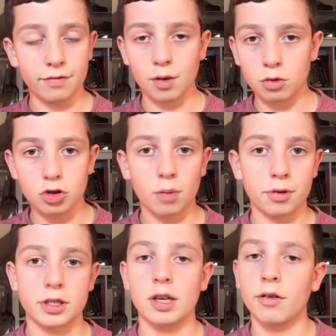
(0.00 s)
They will drop their
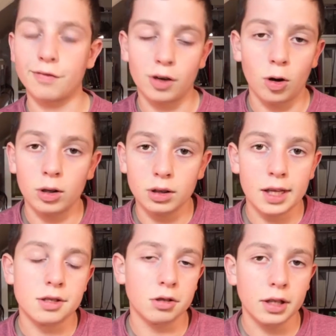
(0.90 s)
tail for
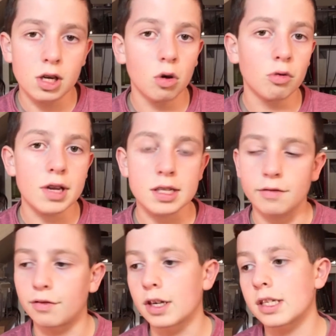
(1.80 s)
literally no reason.
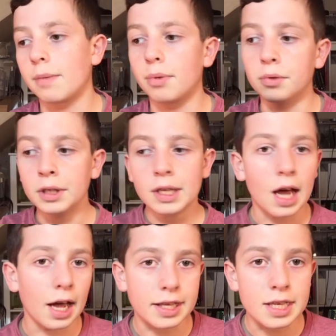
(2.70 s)
For example,
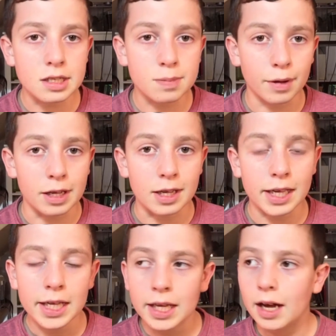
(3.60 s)
a heat spike.
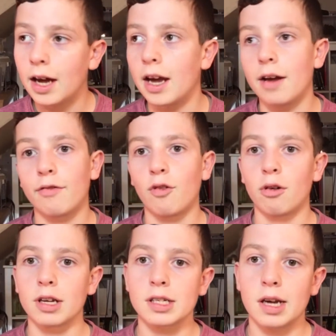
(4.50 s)
For
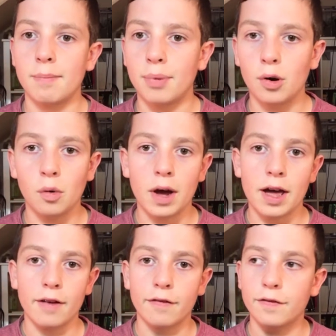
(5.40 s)
example,
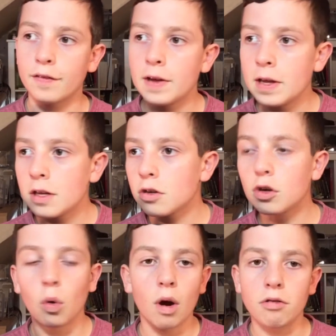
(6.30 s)
if you
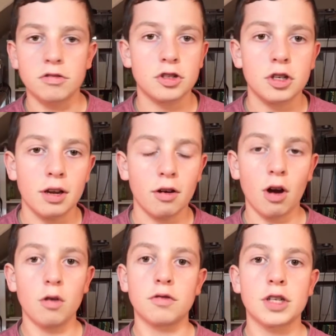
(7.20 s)
go out
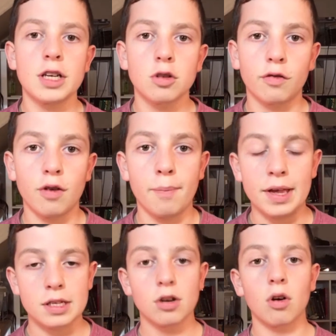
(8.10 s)
of schedule for a bit,
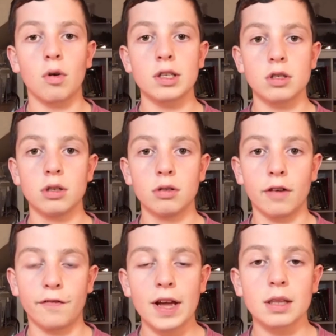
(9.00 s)
it's not going to
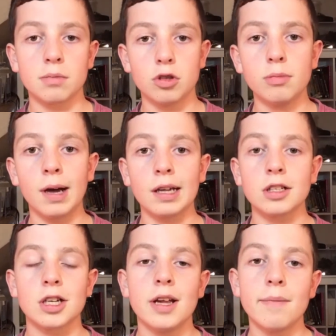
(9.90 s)
affect them too
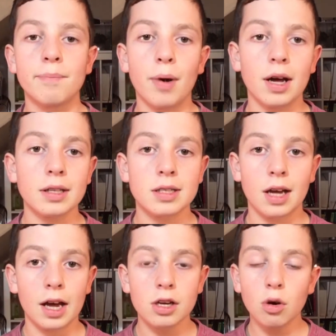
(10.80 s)
much, but
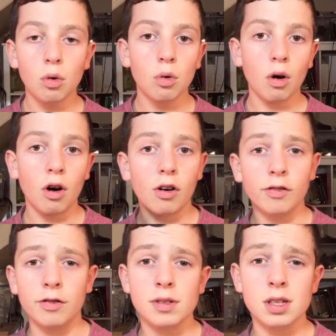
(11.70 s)
I know
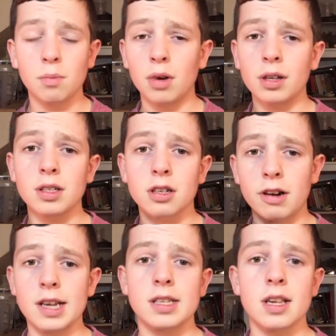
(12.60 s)
of someone's
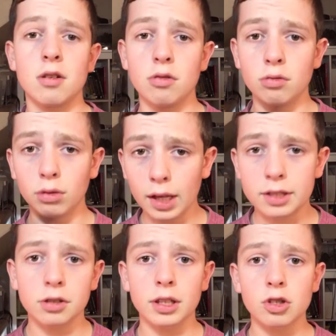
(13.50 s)
Cresty who
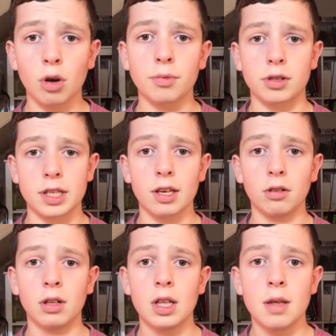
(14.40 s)
literally dropped their
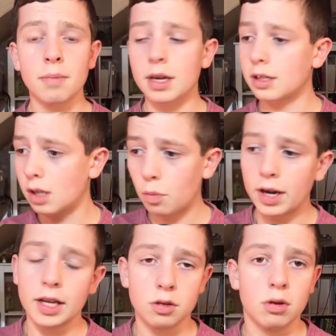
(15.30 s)
tail because they
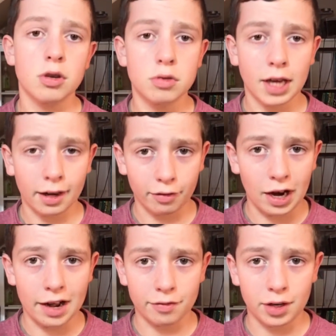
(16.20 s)
went into a new tank for
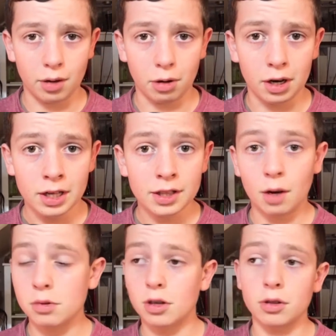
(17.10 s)
half an hour.
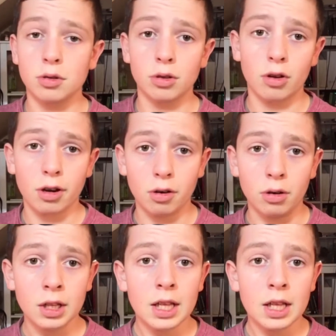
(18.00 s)
That was not too long ago.